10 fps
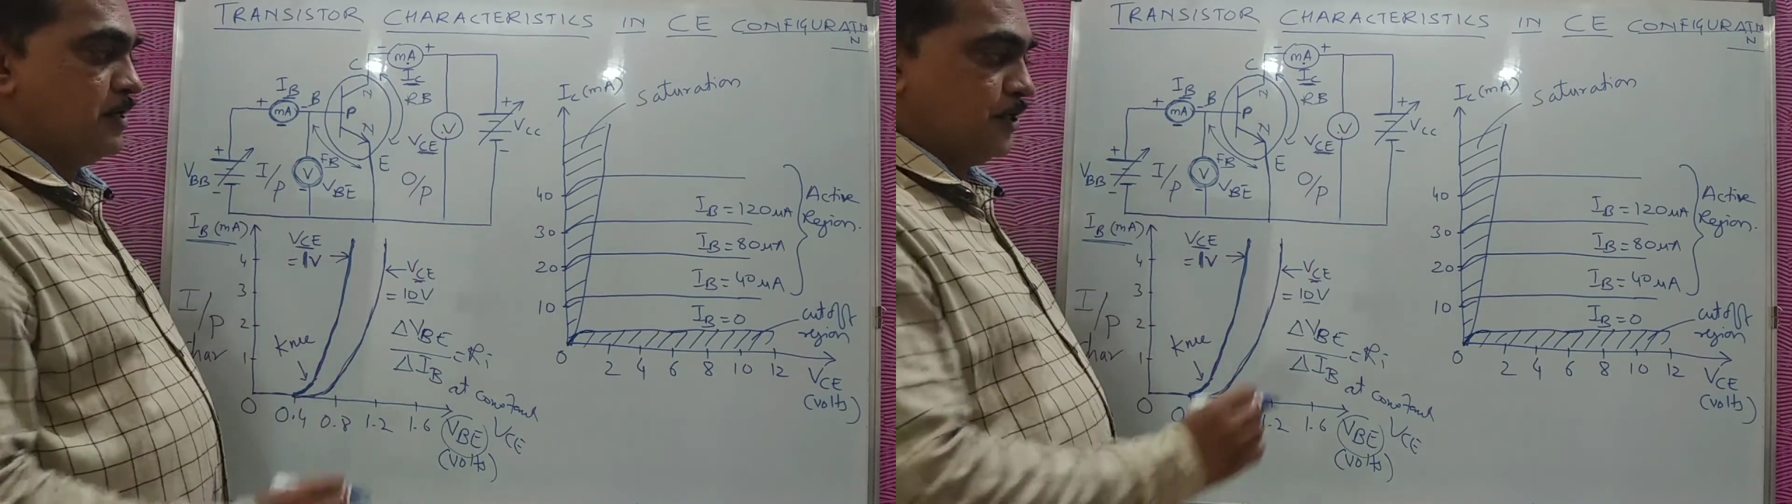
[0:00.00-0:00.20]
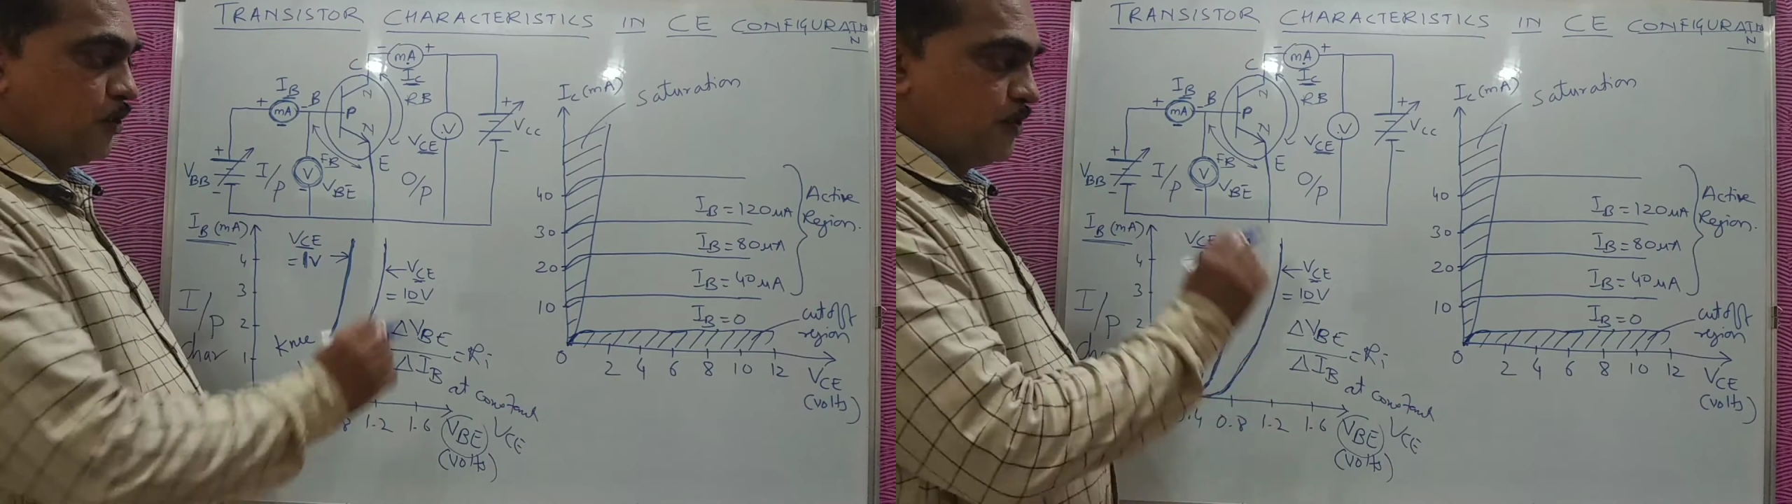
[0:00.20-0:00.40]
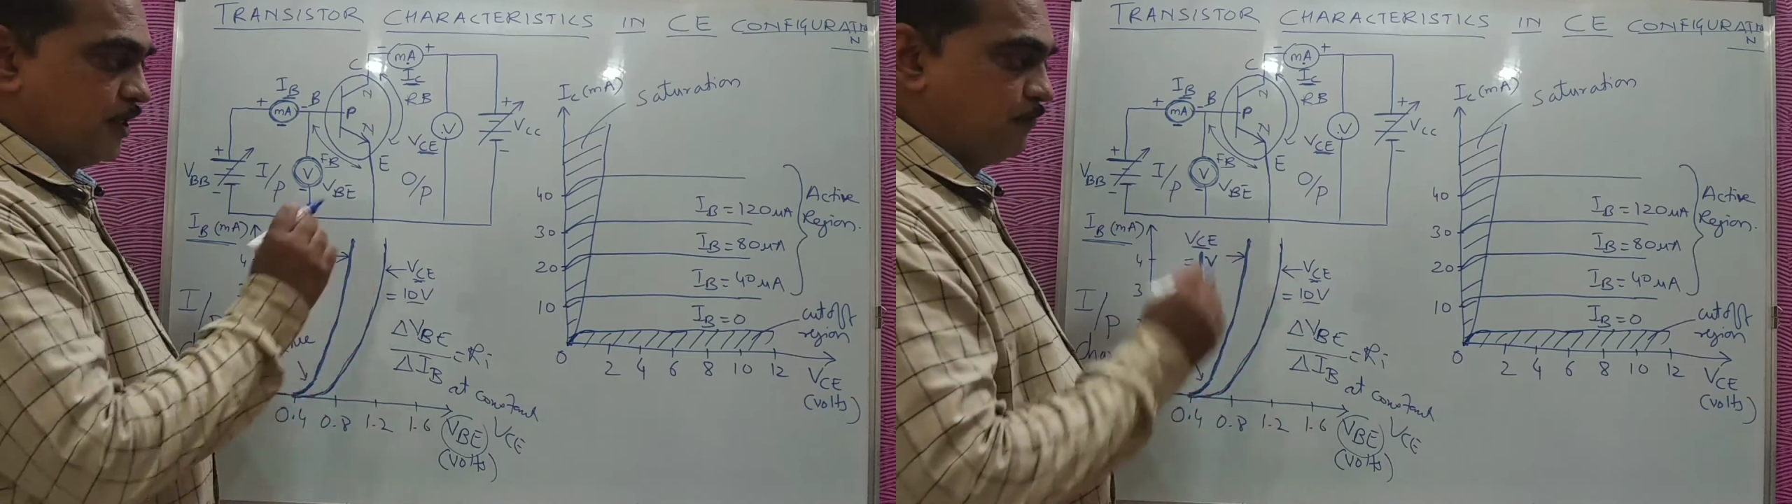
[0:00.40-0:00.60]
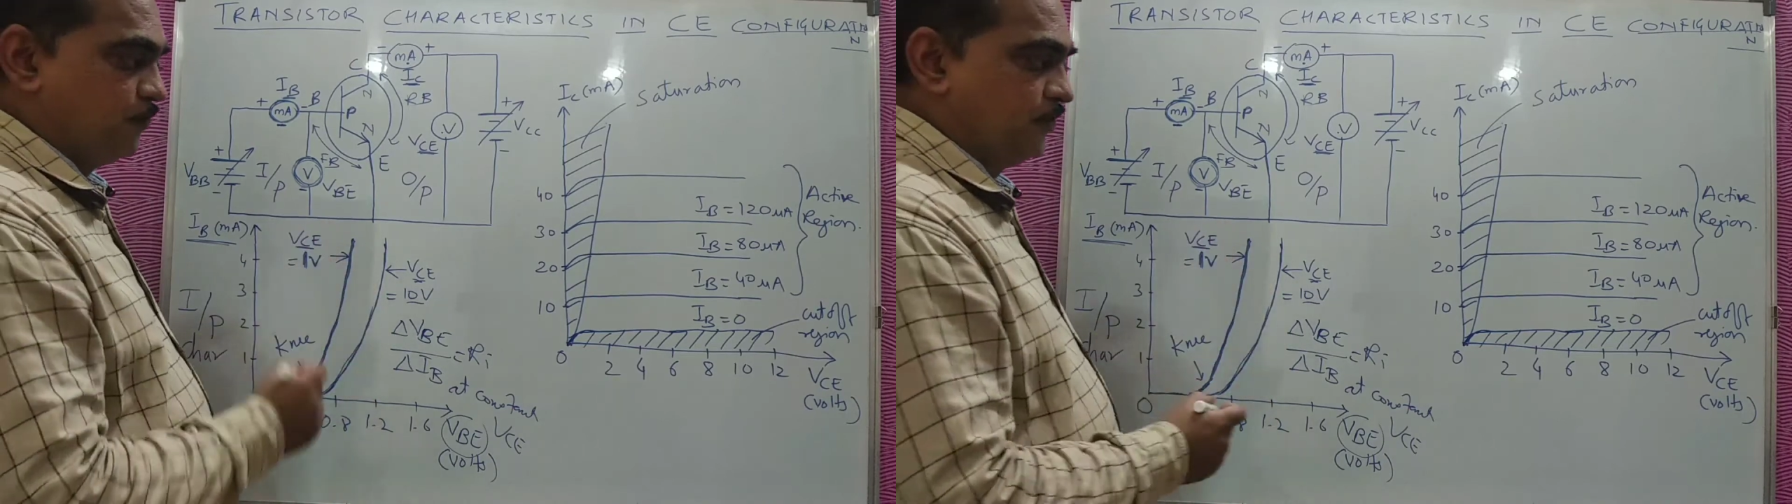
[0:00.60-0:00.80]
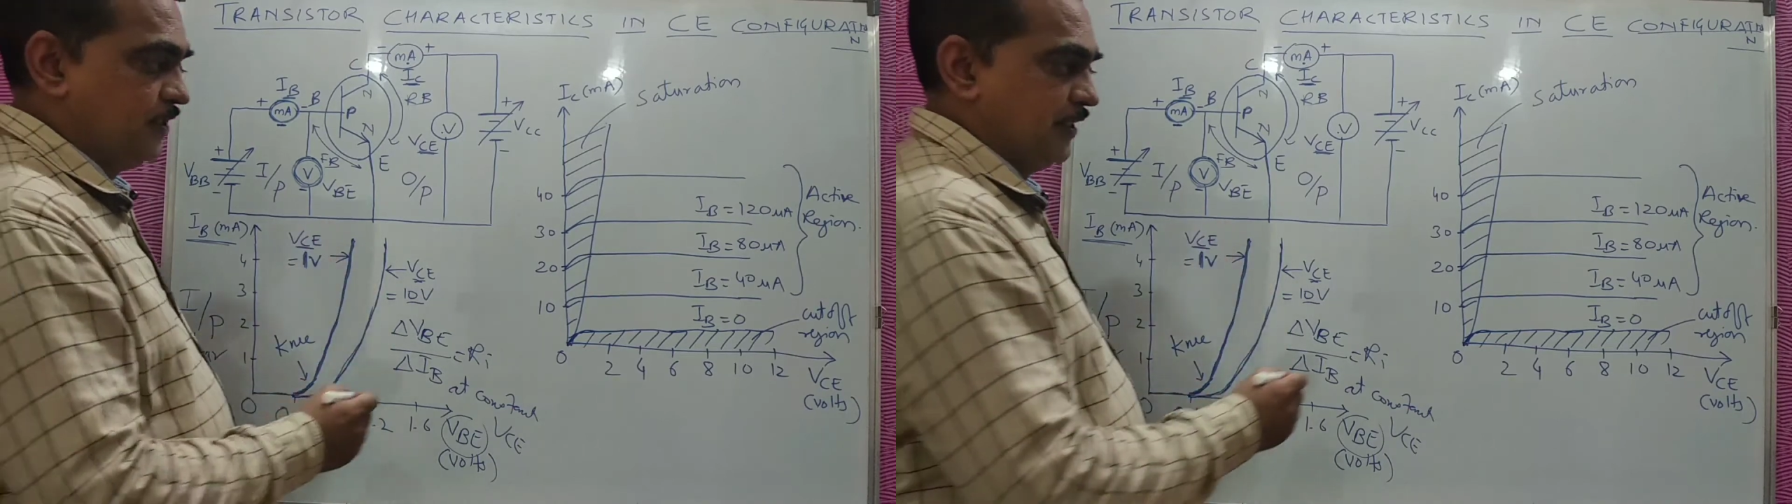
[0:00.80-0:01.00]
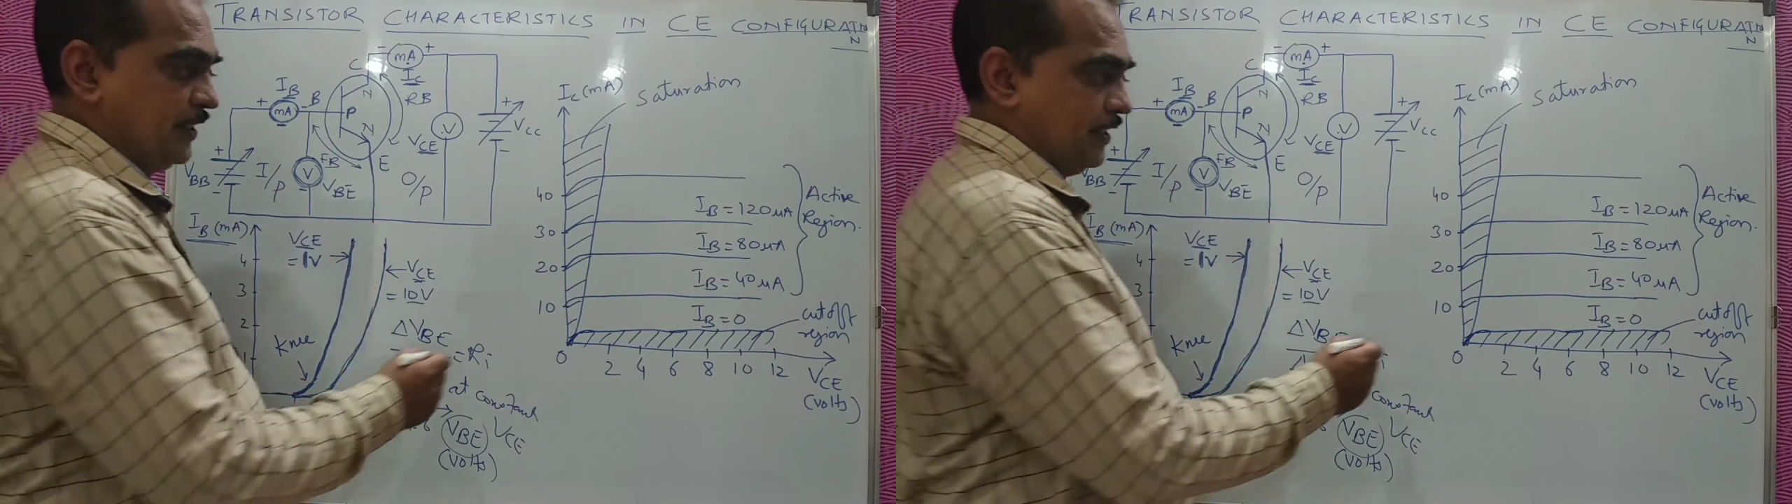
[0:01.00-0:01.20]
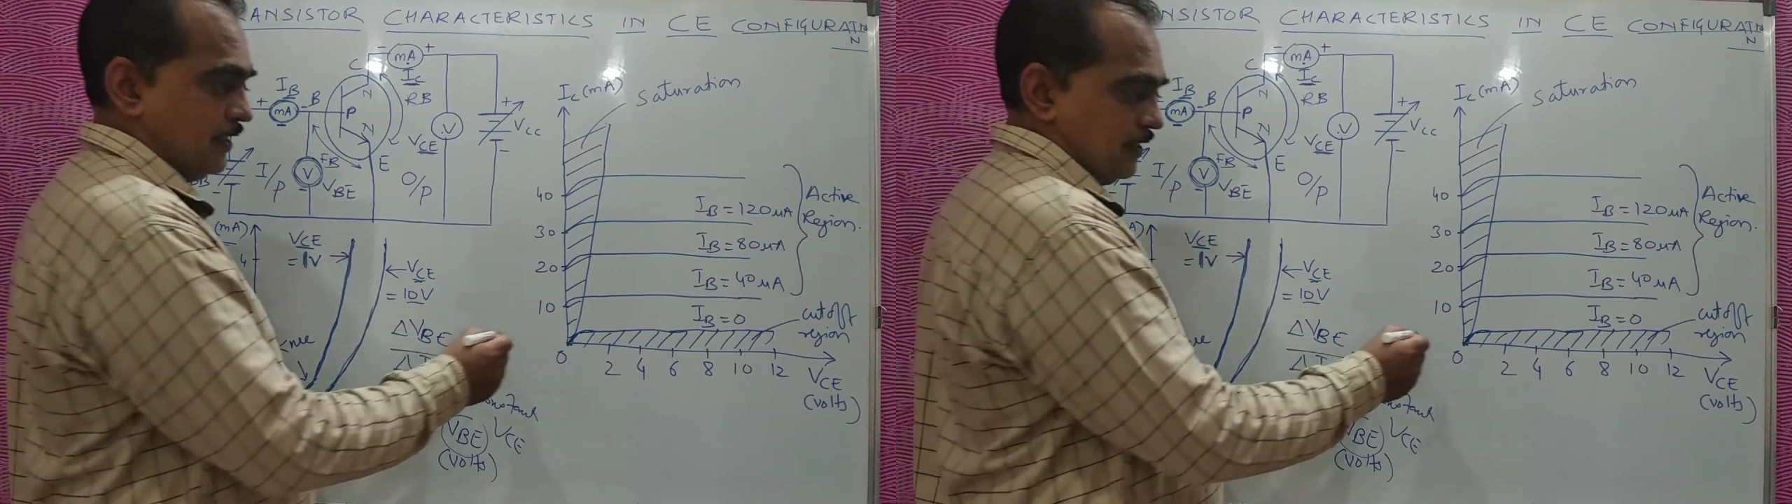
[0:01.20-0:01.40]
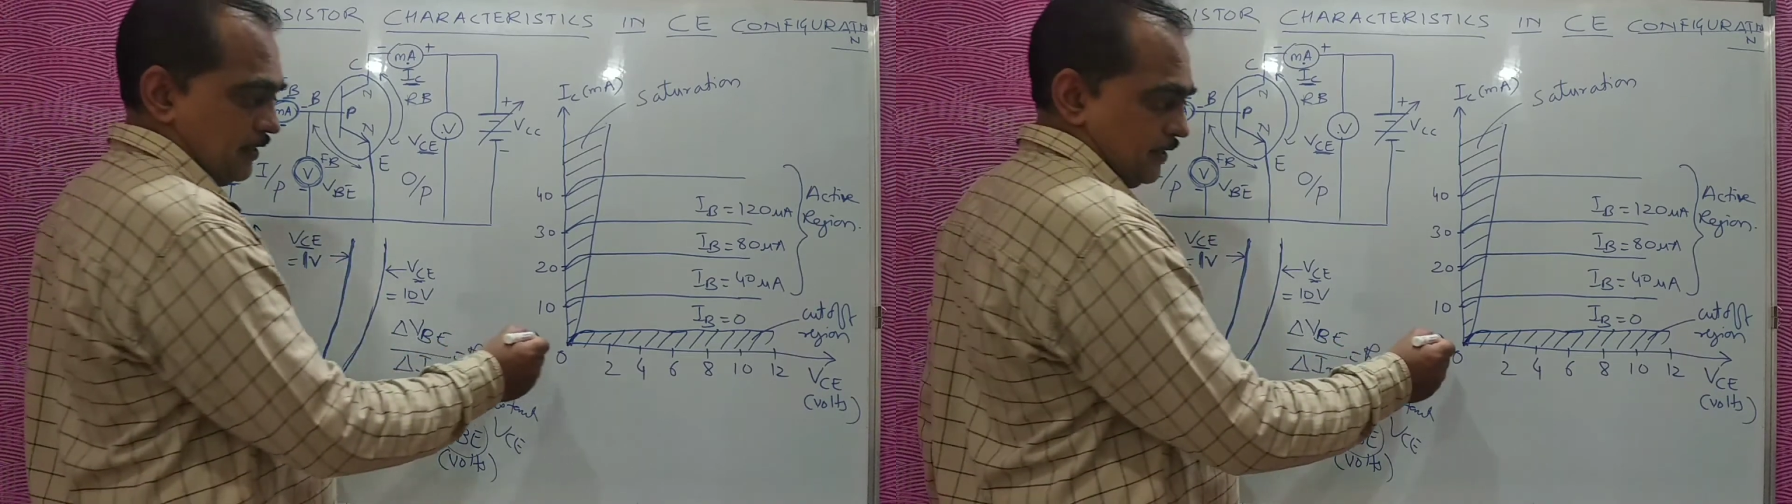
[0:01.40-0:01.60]
Now here if you see,
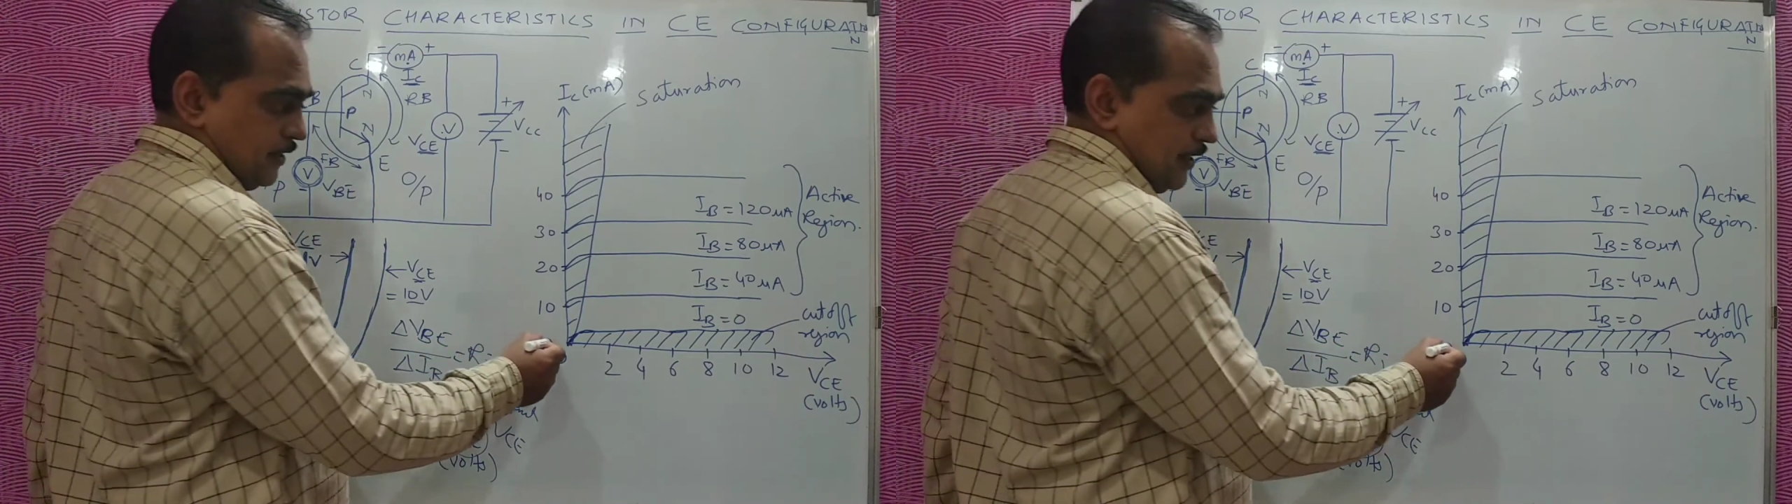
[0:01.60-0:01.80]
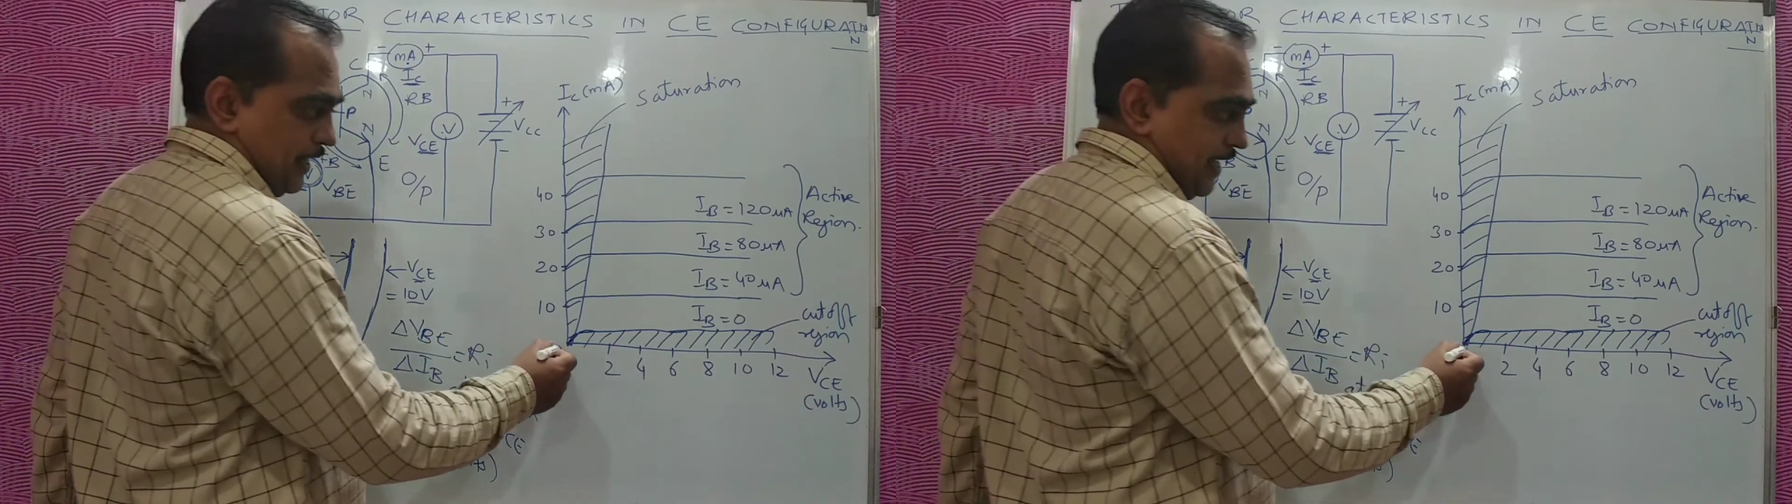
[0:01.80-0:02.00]
the